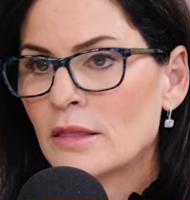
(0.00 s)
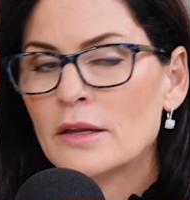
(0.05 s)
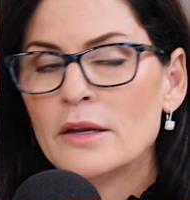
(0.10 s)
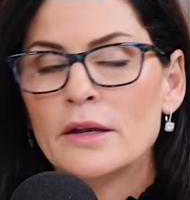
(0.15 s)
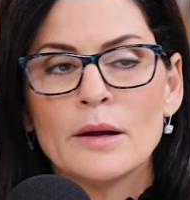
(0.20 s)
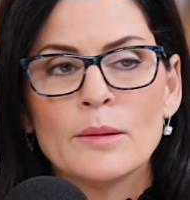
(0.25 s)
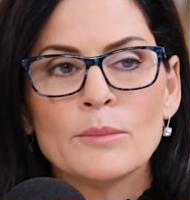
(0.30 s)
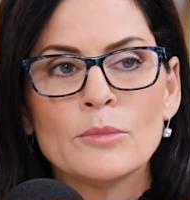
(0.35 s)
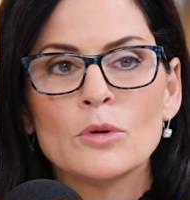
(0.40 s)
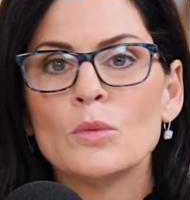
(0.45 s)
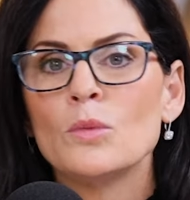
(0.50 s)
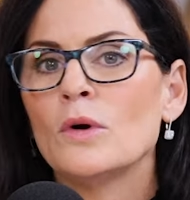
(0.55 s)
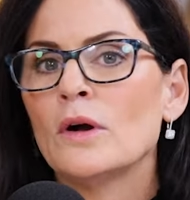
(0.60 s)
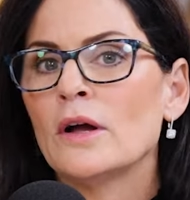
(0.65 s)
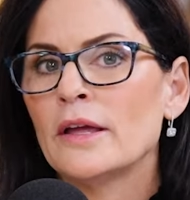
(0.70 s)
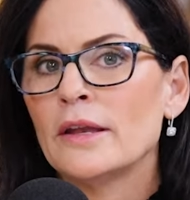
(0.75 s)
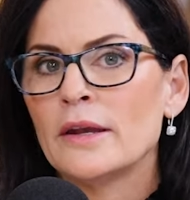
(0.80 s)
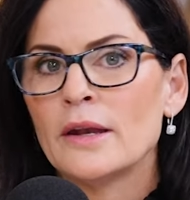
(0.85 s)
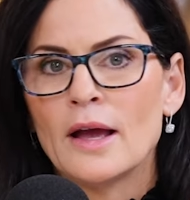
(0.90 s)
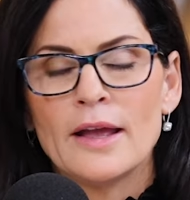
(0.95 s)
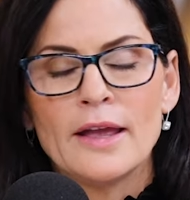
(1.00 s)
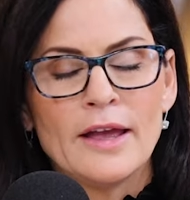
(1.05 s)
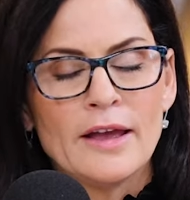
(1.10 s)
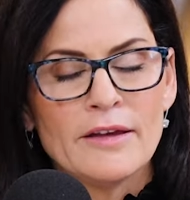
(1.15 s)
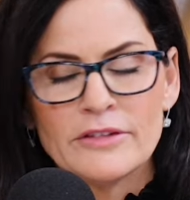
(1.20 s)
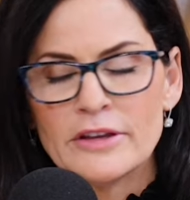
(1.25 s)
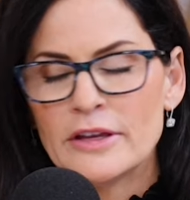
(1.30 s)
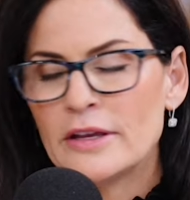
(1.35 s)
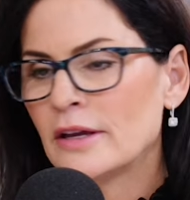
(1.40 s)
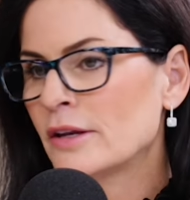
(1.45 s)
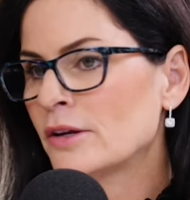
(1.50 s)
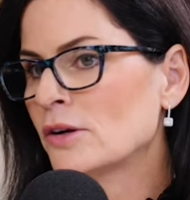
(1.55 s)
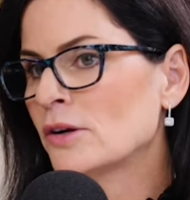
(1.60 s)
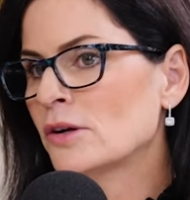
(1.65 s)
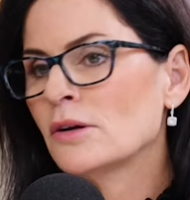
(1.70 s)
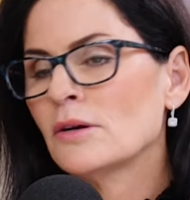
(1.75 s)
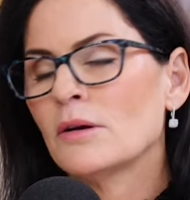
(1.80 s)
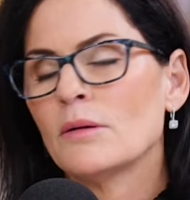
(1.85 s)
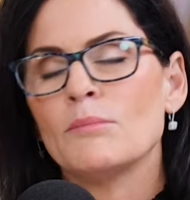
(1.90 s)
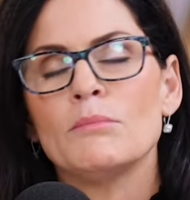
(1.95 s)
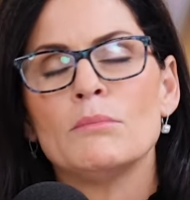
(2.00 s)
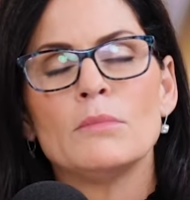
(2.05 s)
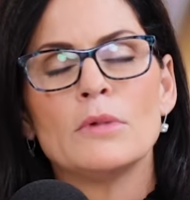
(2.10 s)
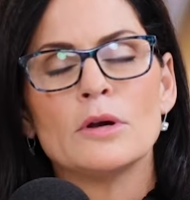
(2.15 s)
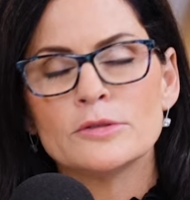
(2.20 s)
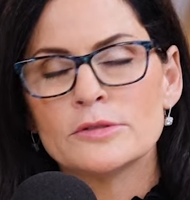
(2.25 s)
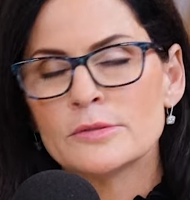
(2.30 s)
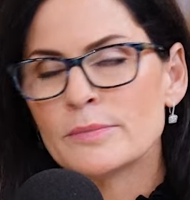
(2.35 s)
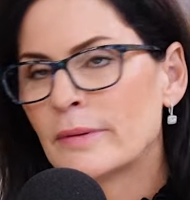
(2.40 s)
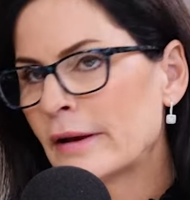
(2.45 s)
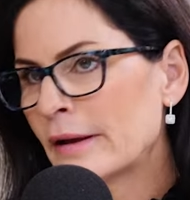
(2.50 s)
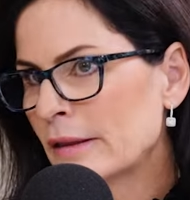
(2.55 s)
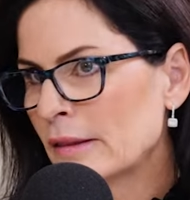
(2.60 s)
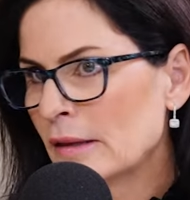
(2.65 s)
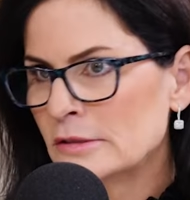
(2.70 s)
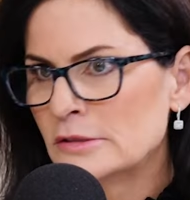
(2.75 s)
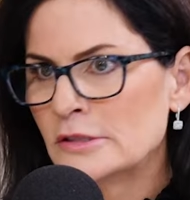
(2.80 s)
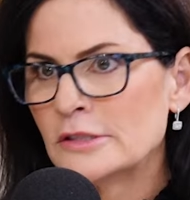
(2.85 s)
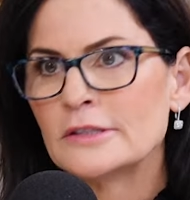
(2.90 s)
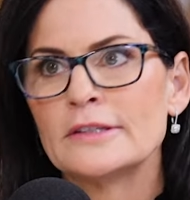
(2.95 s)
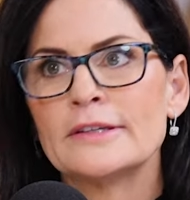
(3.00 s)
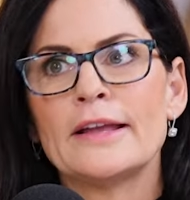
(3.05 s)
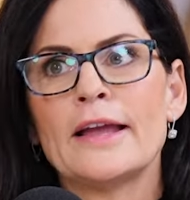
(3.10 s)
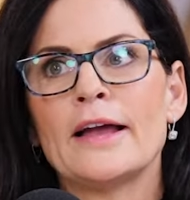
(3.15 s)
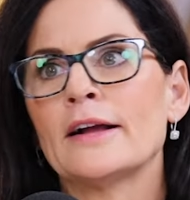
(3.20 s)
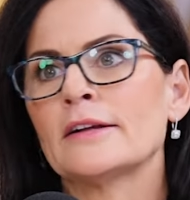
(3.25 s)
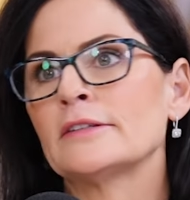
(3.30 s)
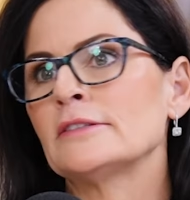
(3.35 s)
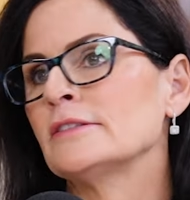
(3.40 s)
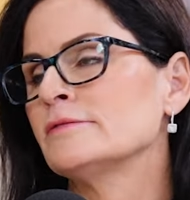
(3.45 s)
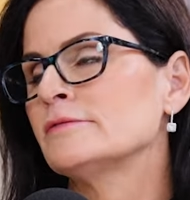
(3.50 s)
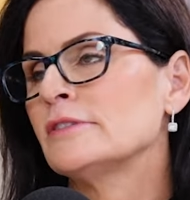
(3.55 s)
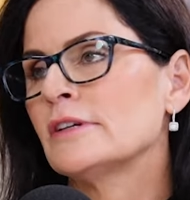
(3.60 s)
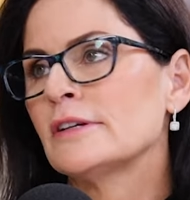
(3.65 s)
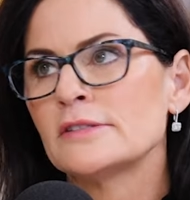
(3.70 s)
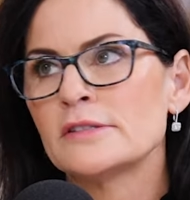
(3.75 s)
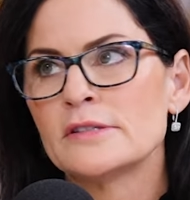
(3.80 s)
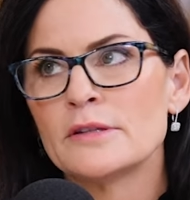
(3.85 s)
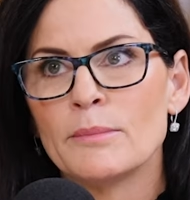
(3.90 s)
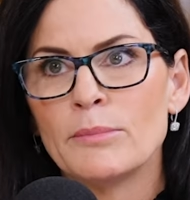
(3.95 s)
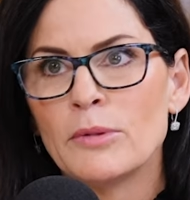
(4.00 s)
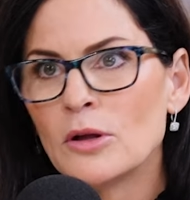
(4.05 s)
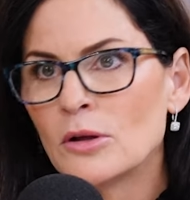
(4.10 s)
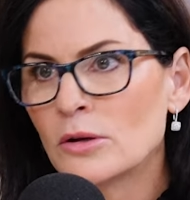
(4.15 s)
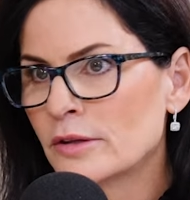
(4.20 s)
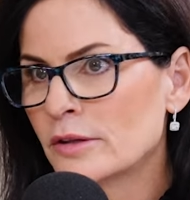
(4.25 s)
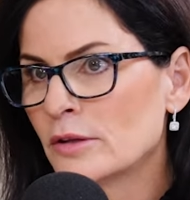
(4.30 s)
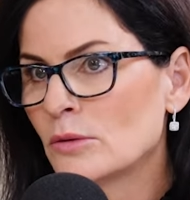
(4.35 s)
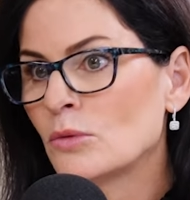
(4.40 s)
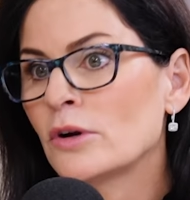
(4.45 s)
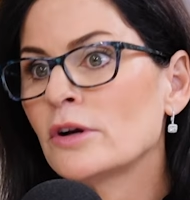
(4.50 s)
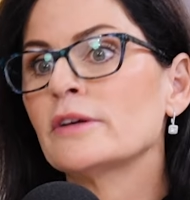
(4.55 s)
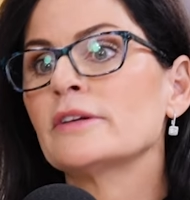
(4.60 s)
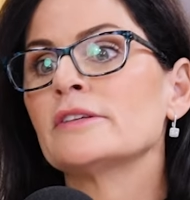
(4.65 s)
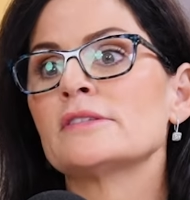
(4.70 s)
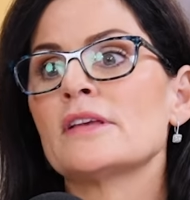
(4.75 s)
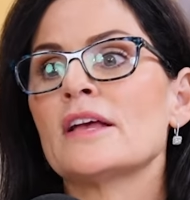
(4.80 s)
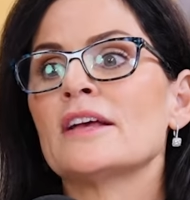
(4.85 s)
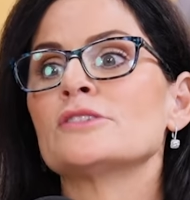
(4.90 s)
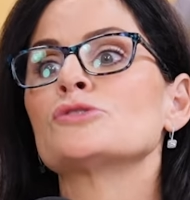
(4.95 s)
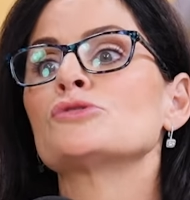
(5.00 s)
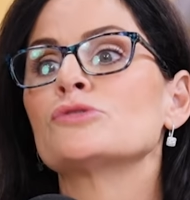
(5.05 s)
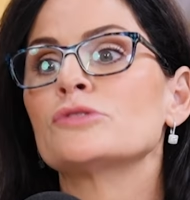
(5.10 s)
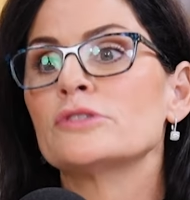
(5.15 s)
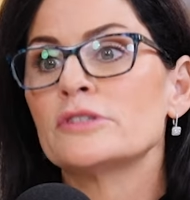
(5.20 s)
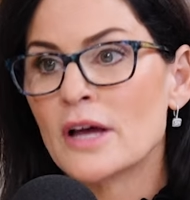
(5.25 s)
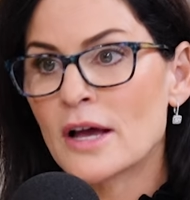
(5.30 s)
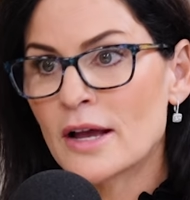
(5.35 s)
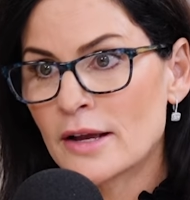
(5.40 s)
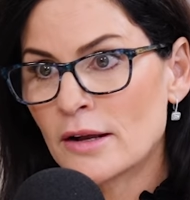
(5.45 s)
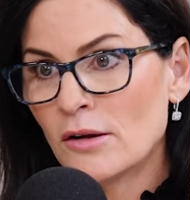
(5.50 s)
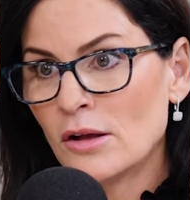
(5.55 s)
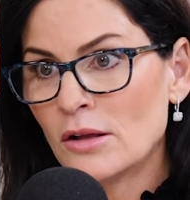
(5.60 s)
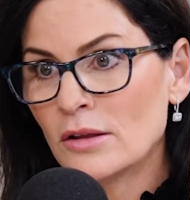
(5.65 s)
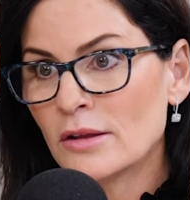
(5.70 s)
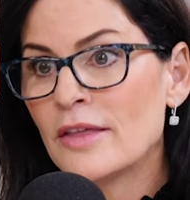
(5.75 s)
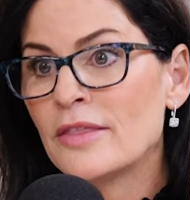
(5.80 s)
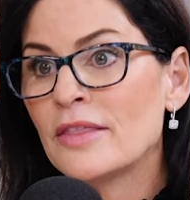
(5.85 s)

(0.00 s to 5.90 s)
The number one heavy hitter, most biologically active, does the bulk of the work is estradiol,